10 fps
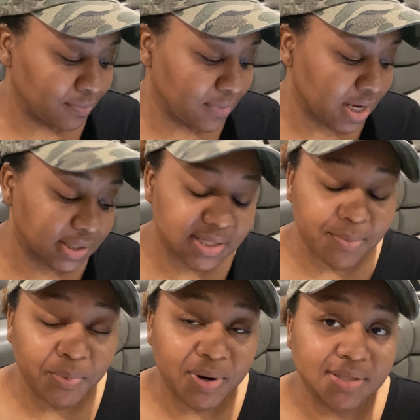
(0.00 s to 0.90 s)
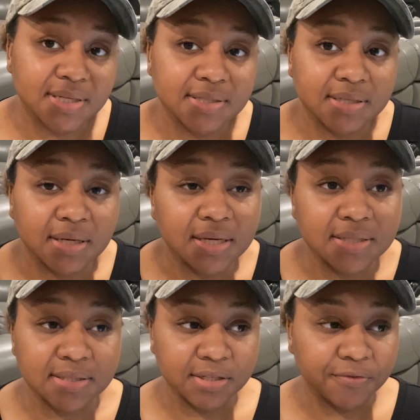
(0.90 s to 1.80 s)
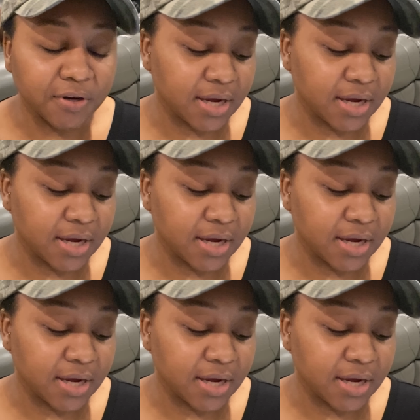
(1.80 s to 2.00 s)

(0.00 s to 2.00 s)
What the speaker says: Now, the type of processing is different,